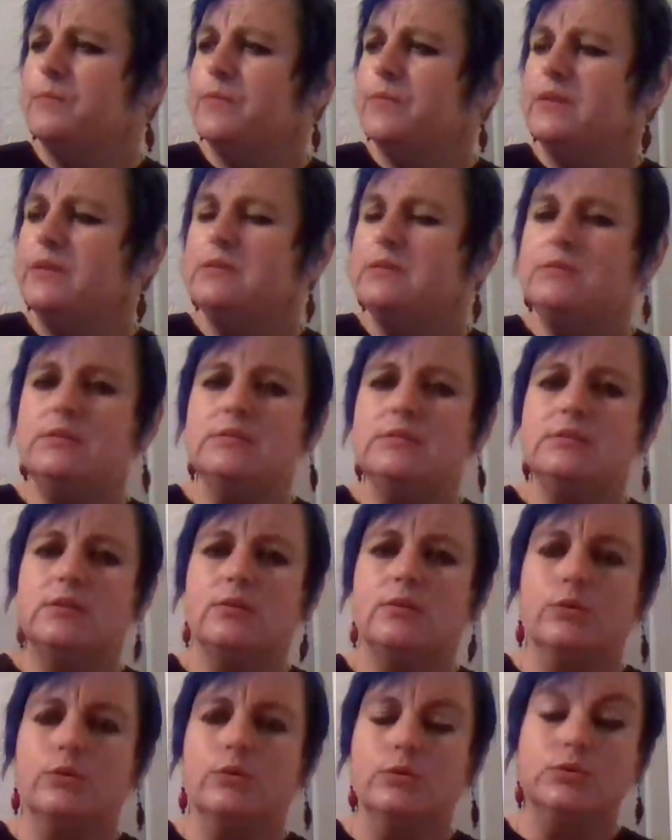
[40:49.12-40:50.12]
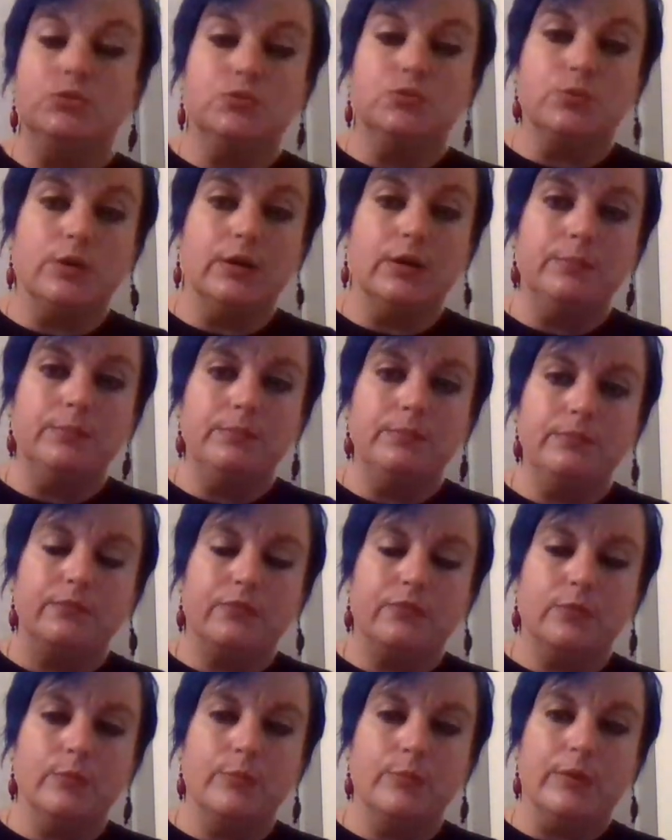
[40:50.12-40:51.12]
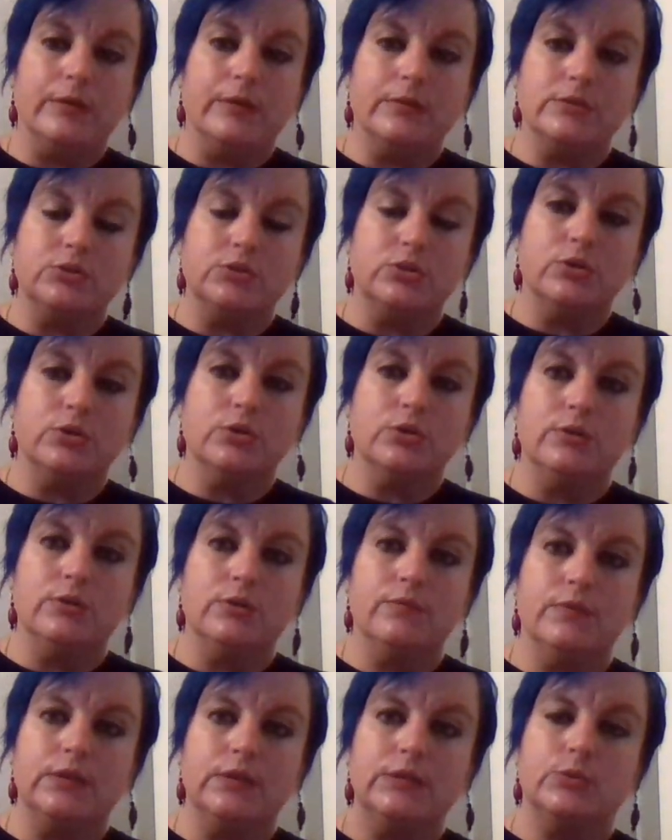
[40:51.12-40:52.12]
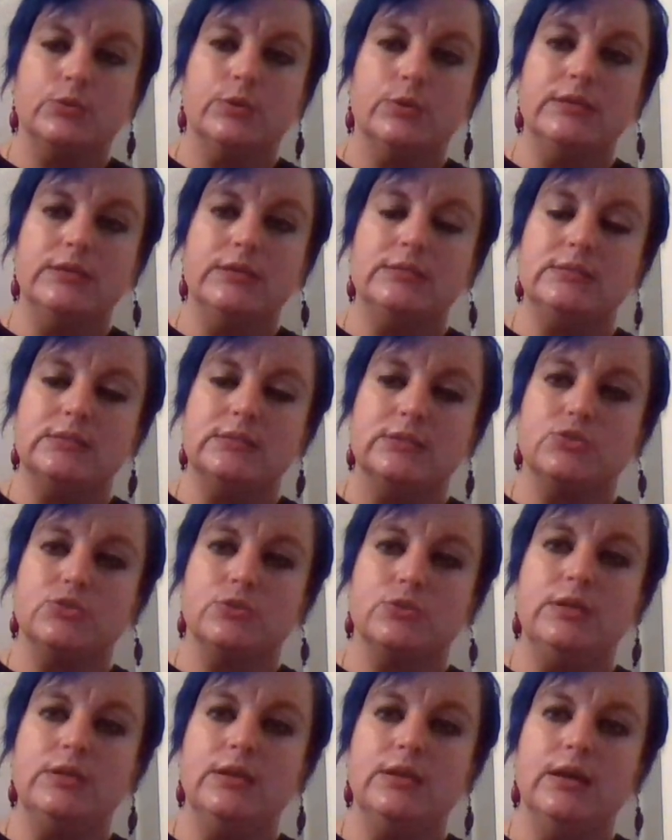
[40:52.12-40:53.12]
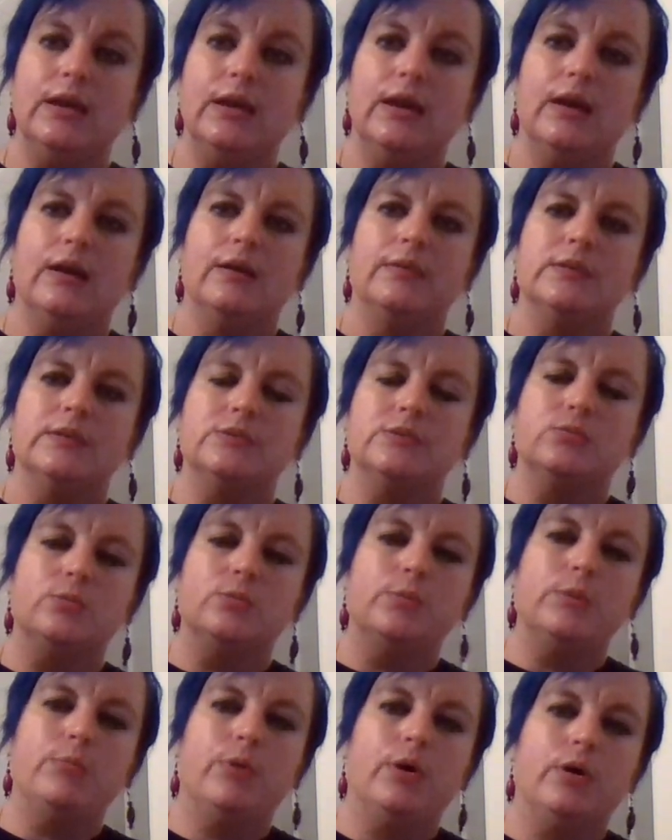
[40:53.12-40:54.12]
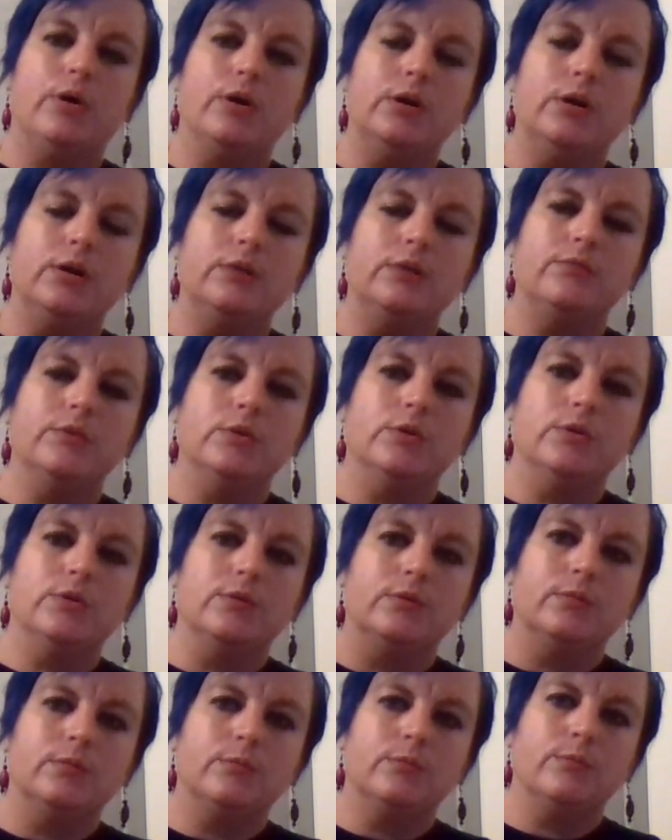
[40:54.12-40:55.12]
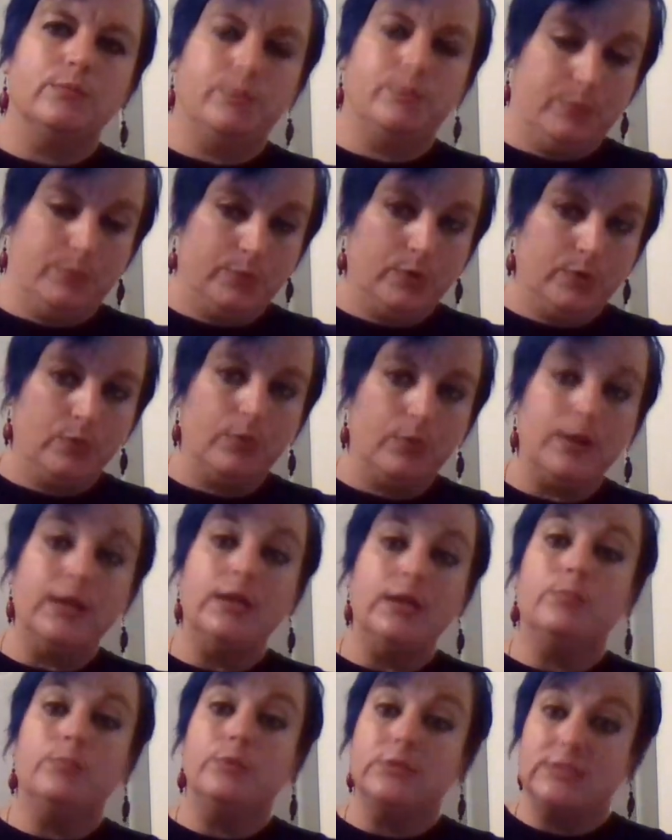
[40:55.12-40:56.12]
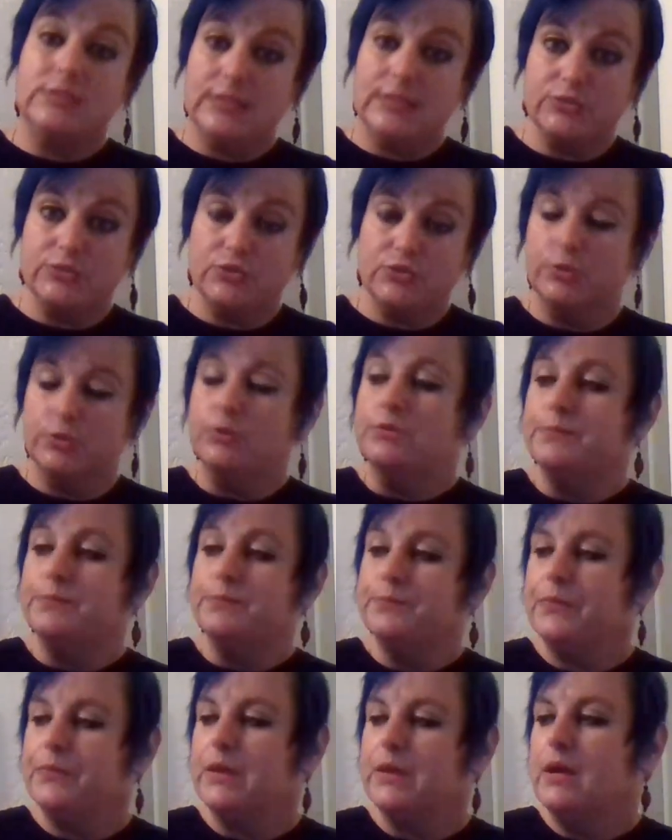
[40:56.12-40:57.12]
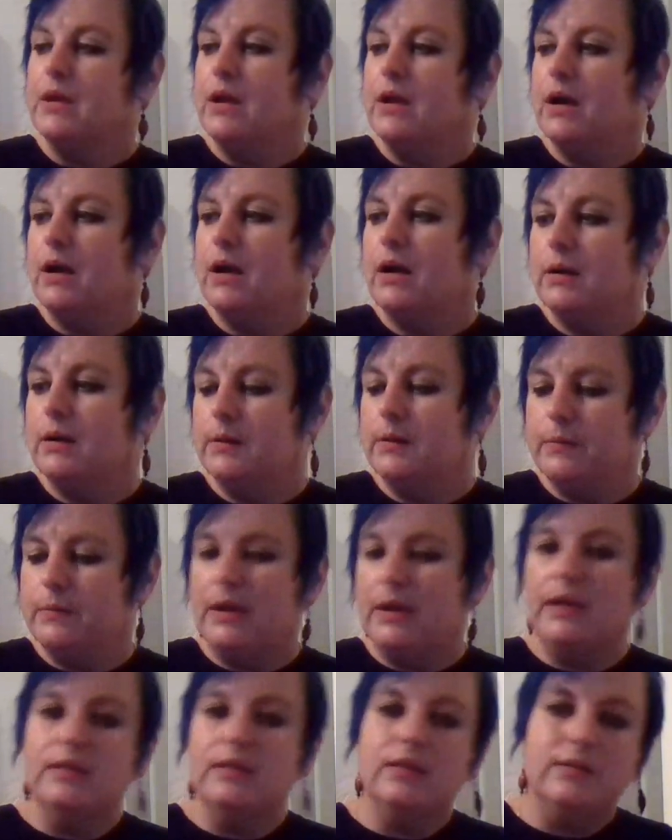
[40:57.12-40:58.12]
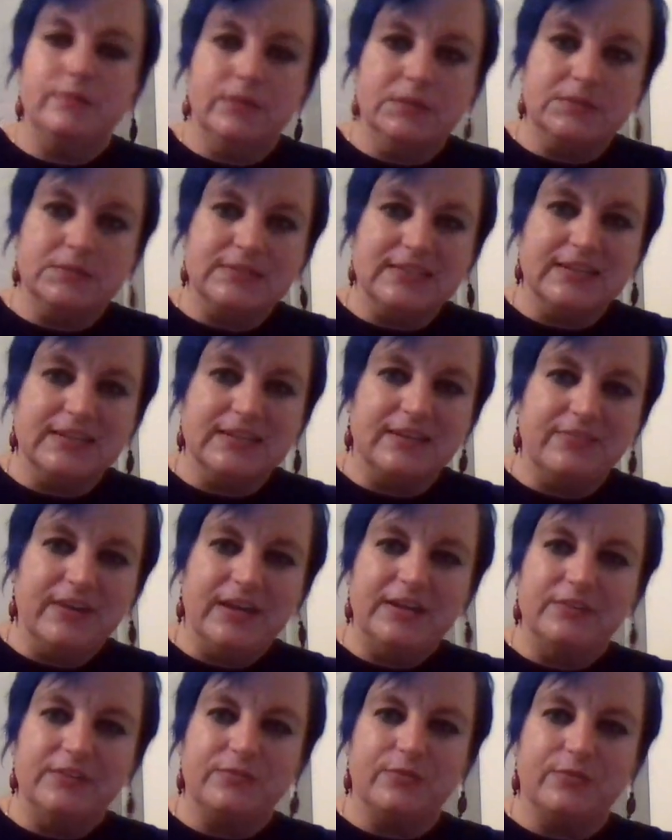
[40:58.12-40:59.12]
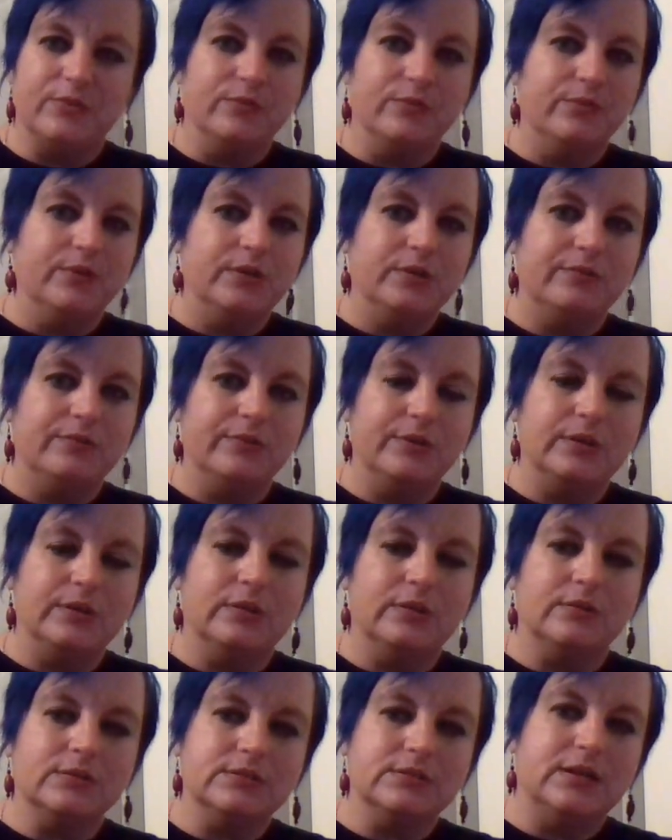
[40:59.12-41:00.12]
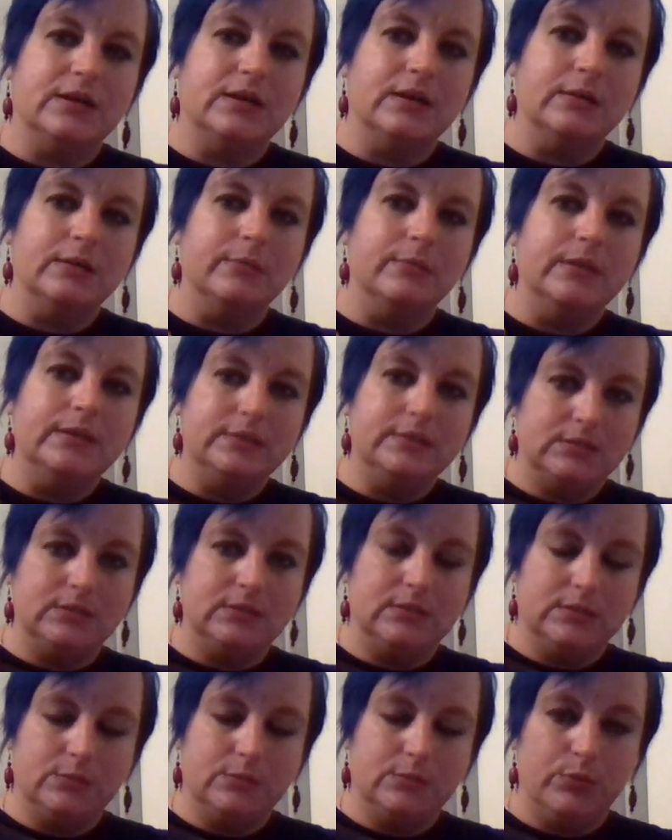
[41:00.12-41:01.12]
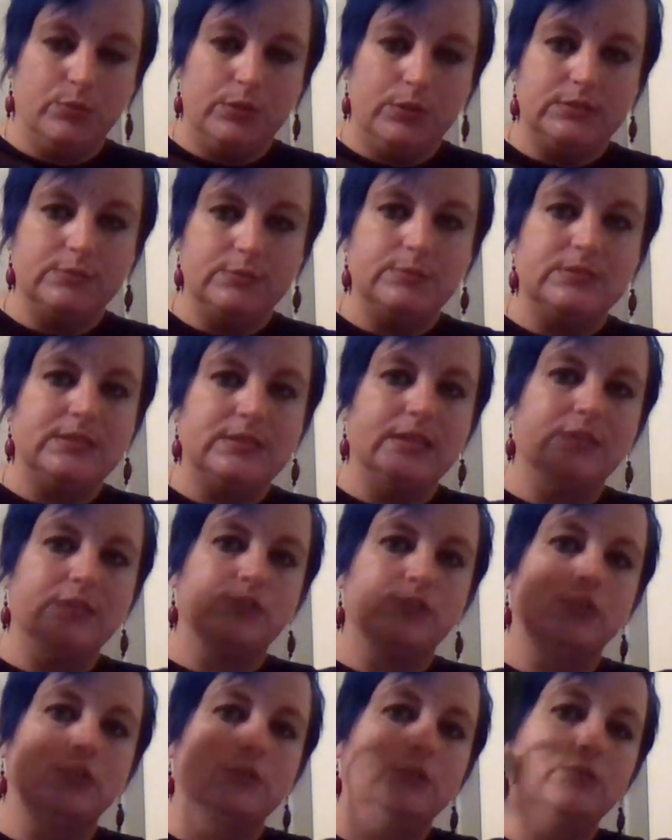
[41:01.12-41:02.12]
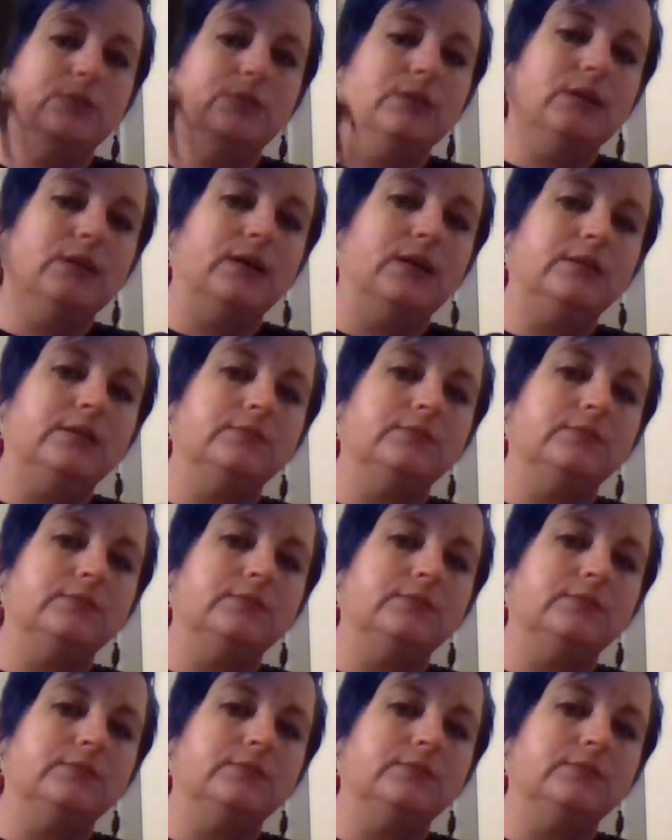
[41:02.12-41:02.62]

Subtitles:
this is an old drum from about the turn of the 20th century. This would be part of your parade processional. I love this thing. I've had it for a very, very long time, and it's pretty substantial, and you can kind